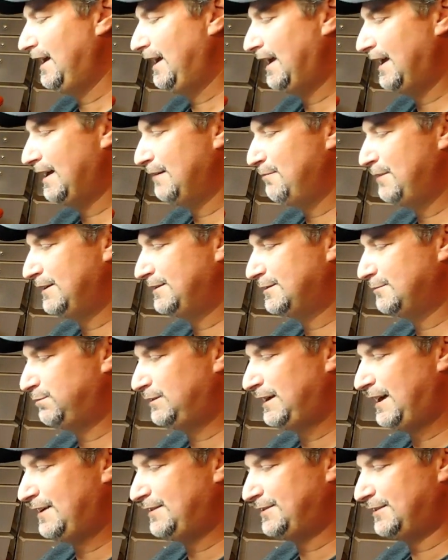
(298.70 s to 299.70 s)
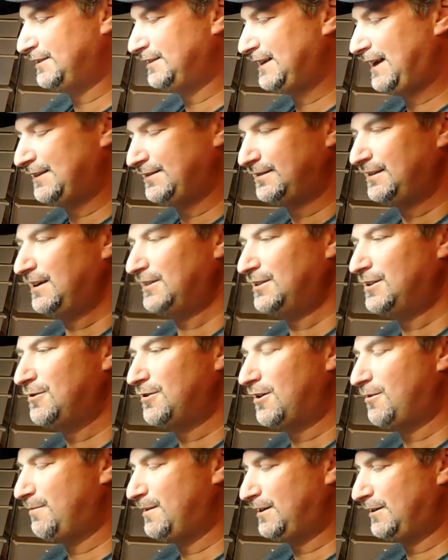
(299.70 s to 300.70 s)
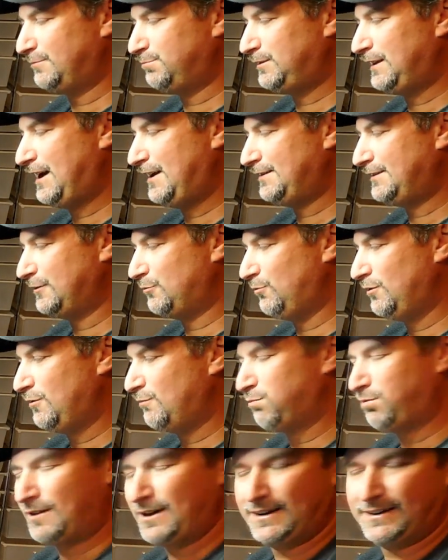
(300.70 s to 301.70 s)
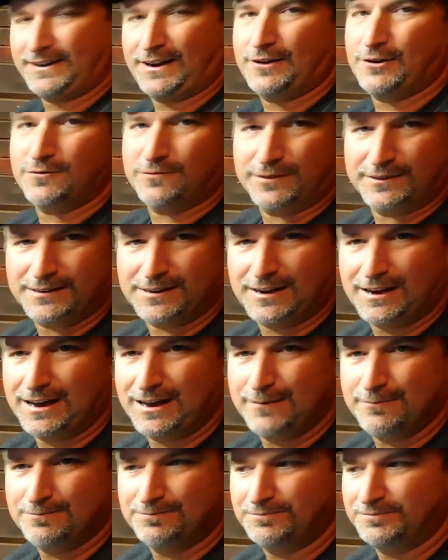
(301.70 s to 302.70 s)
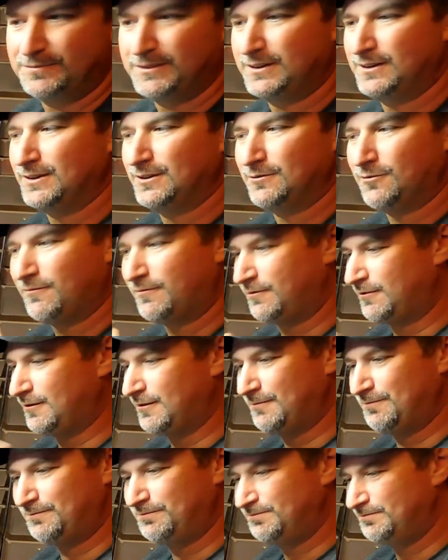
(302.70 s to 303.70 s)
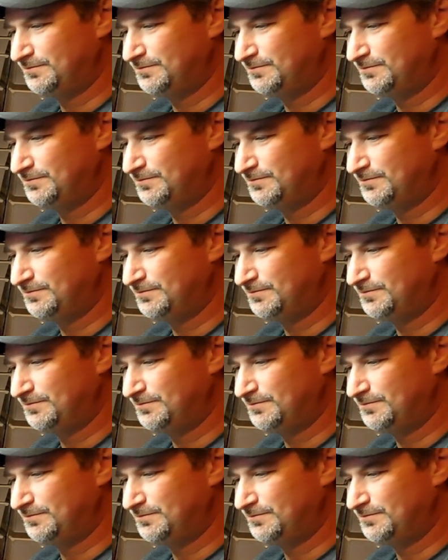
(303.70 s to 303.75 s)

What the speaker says: and it makes the plastic last a lot longer because plastic will break down over time, over